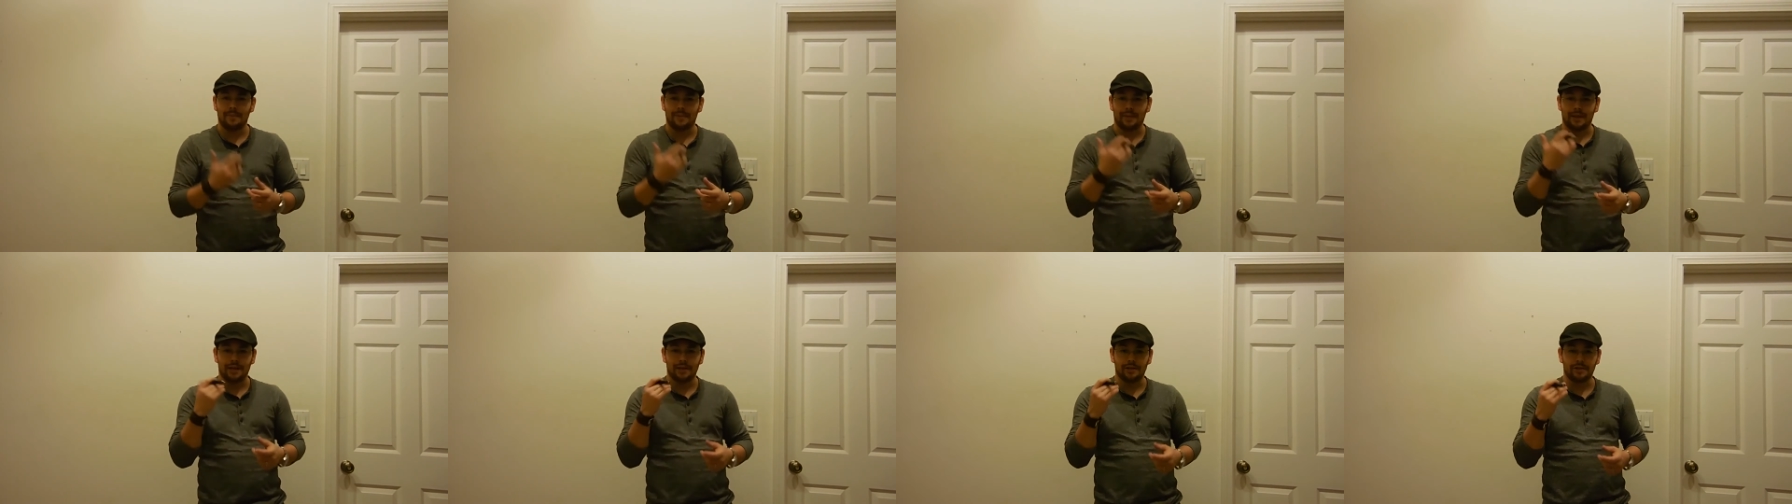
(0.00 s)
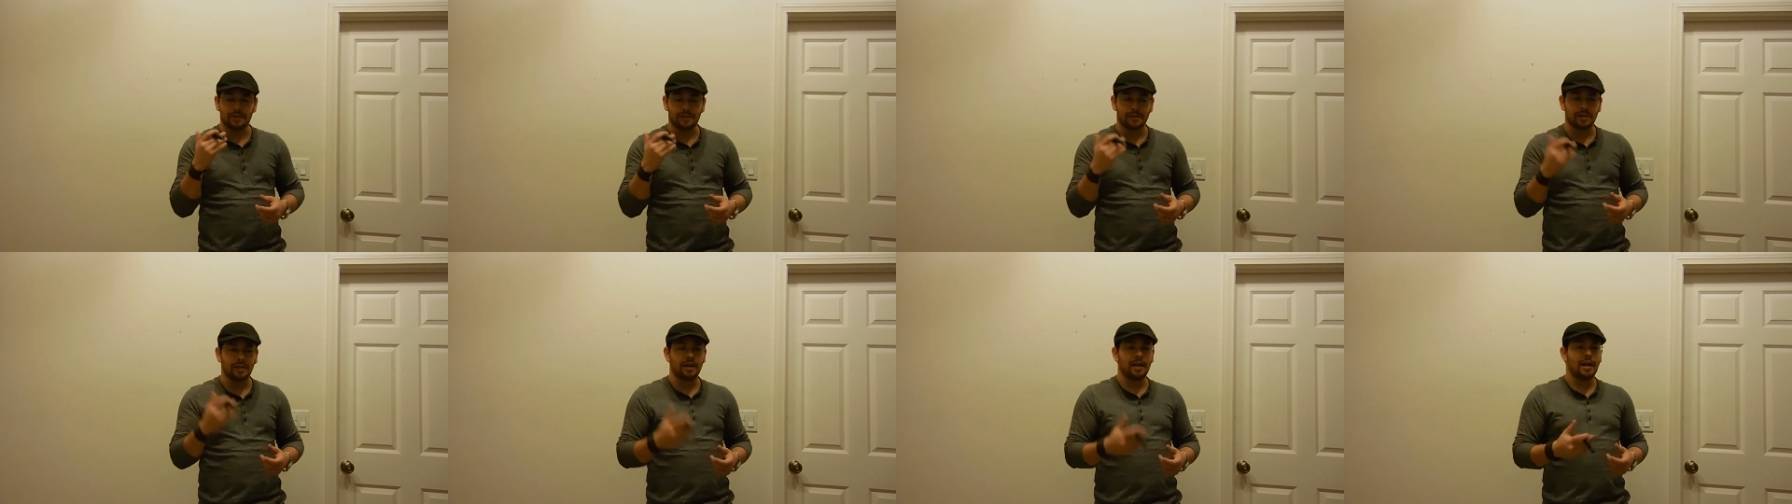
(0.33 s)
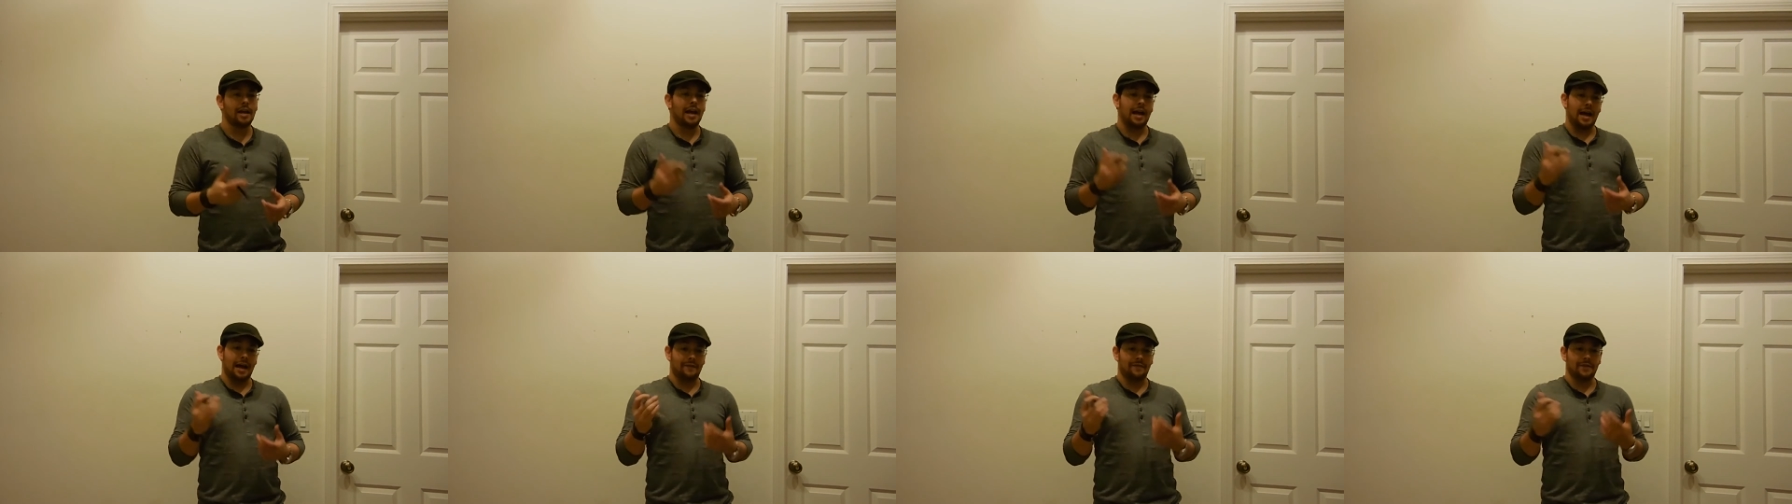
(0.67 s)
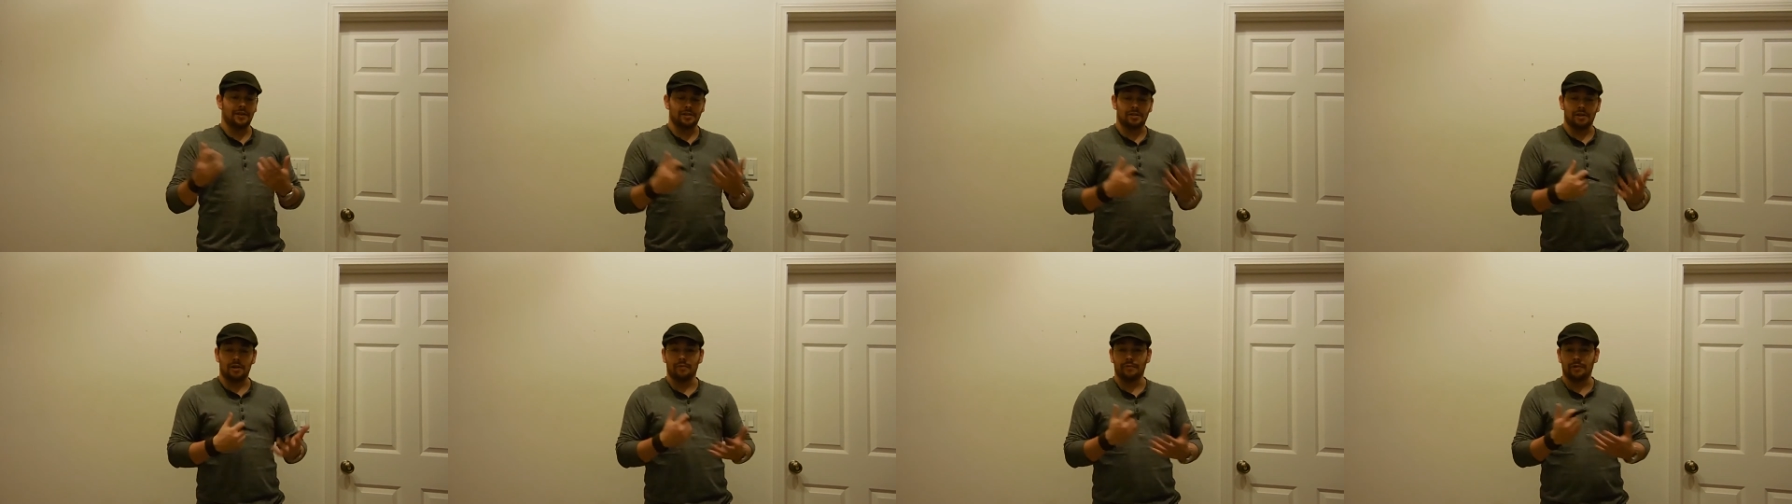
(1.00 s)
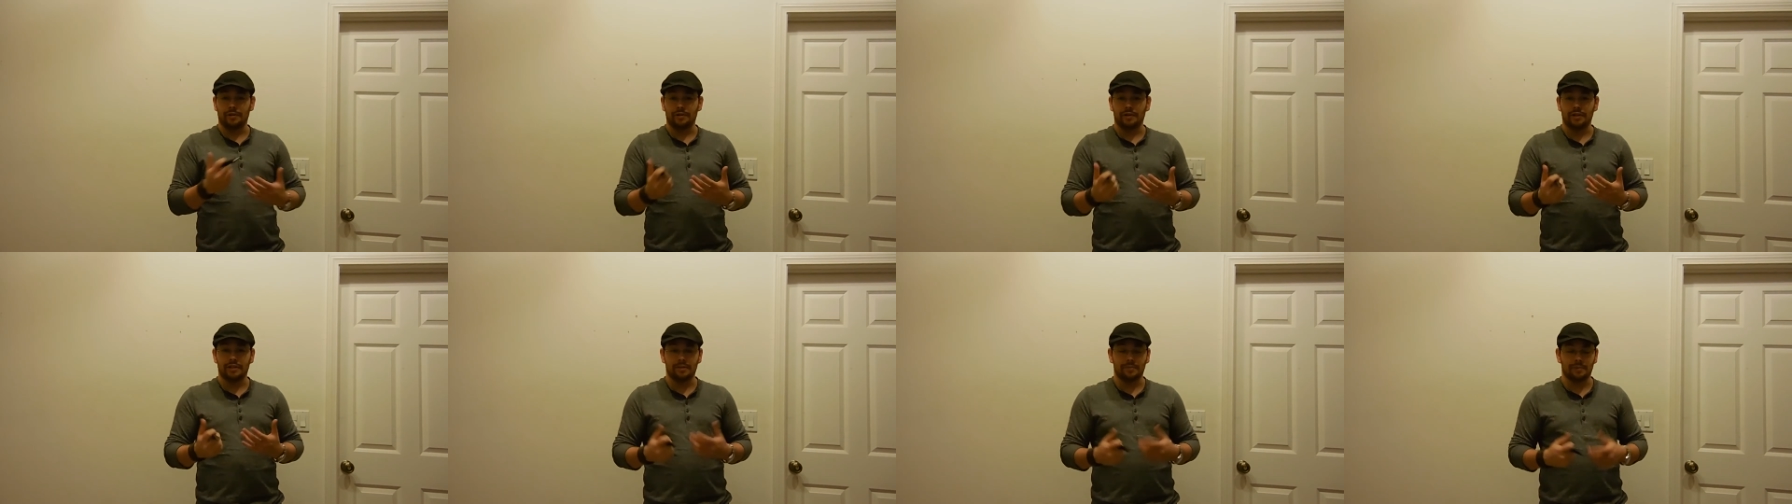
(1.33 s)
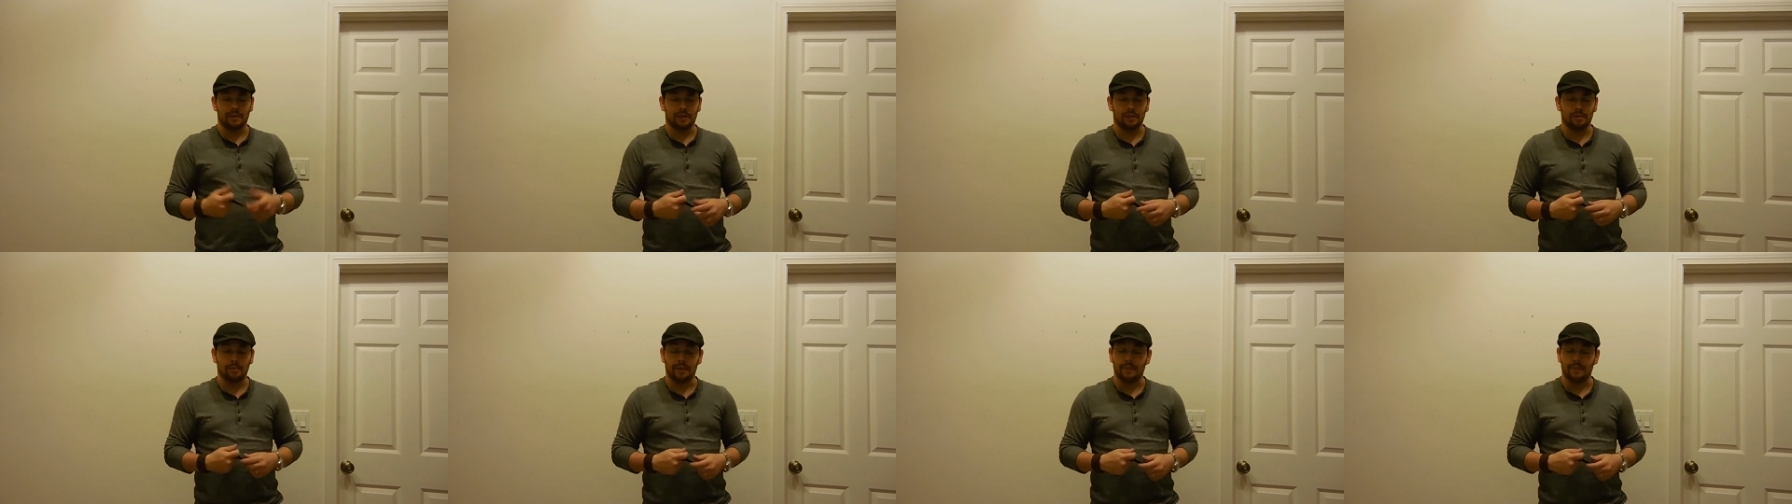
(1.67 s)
and then you just have this on when you need something a little